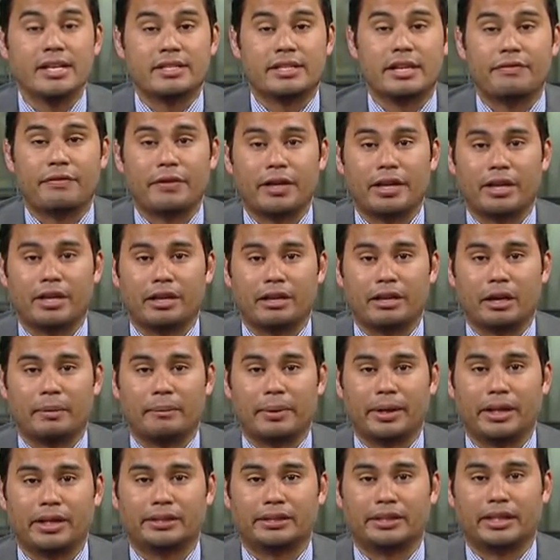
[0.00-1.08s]
Tiffany &
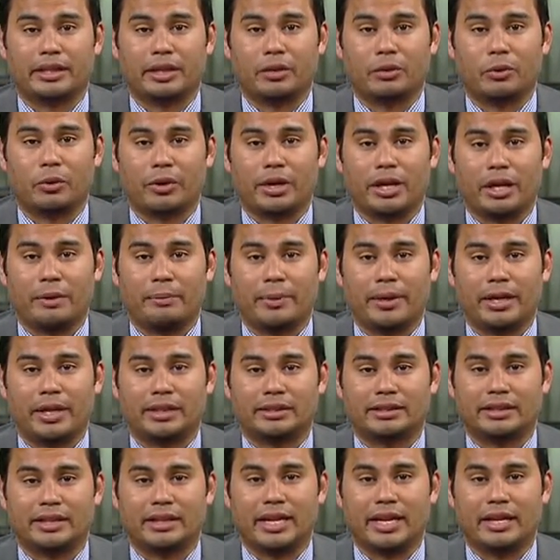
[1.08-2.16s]
Company second quarter
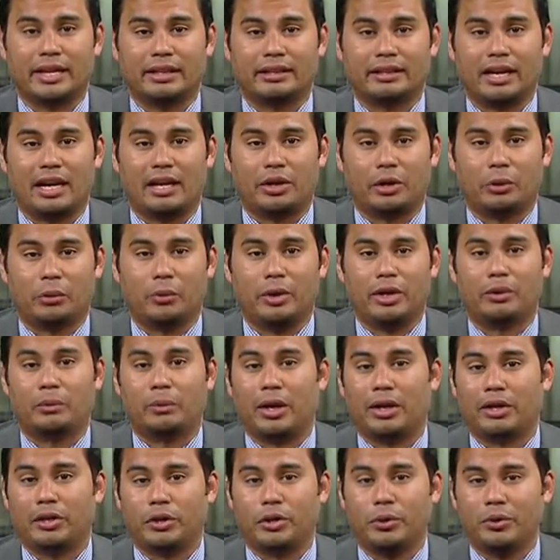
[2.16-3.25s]
EPS seen at $1.01,
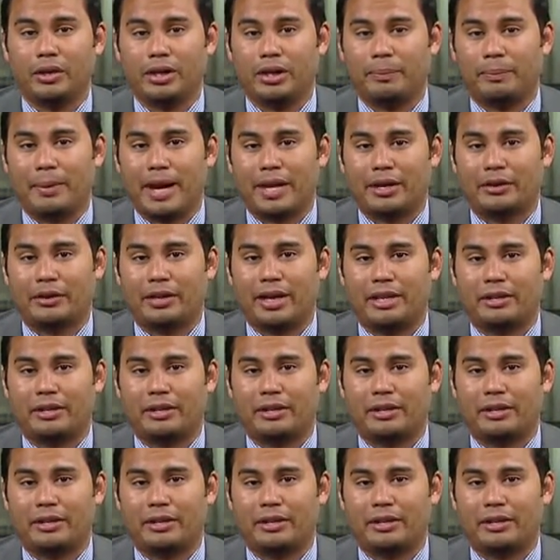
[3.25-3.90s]
while Hewlett Packard